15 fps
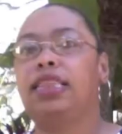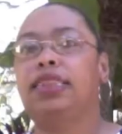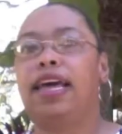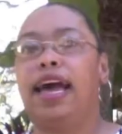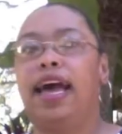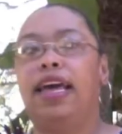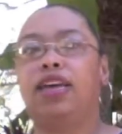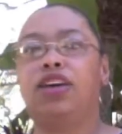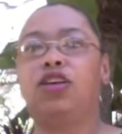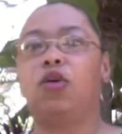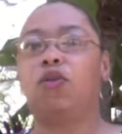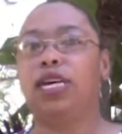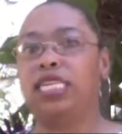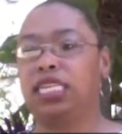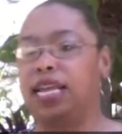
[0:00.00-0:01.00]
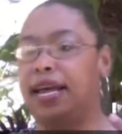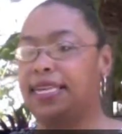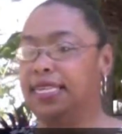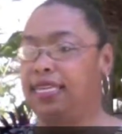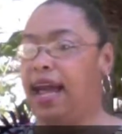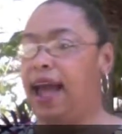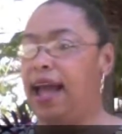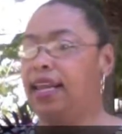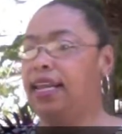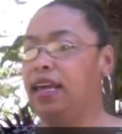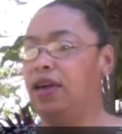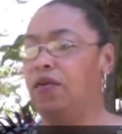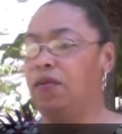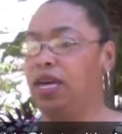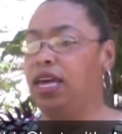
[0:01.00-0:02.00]
That, we stay stagnant
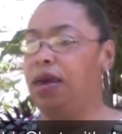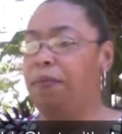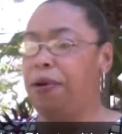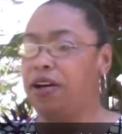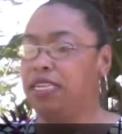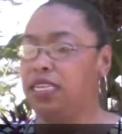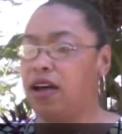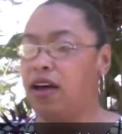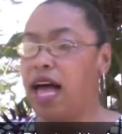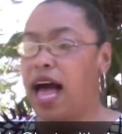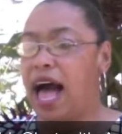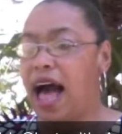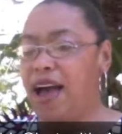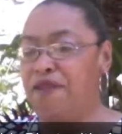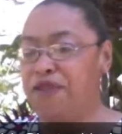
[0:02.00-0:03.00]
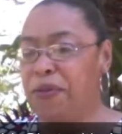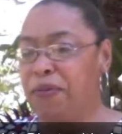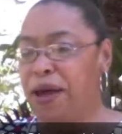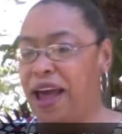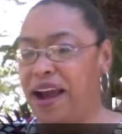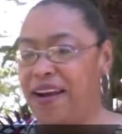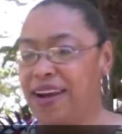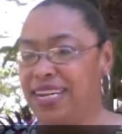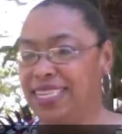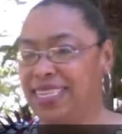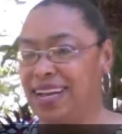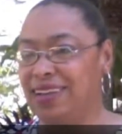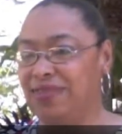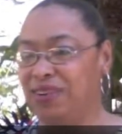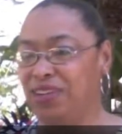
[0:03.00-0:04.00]
and we keep ourselves... Hi from Paris.
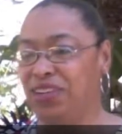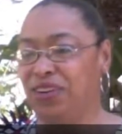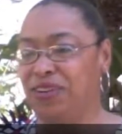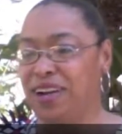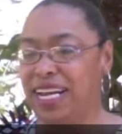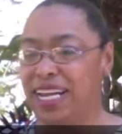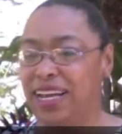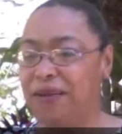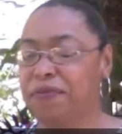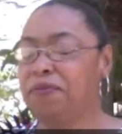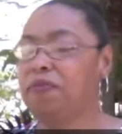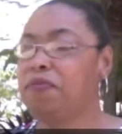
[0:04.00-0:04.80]
Thanks for joining.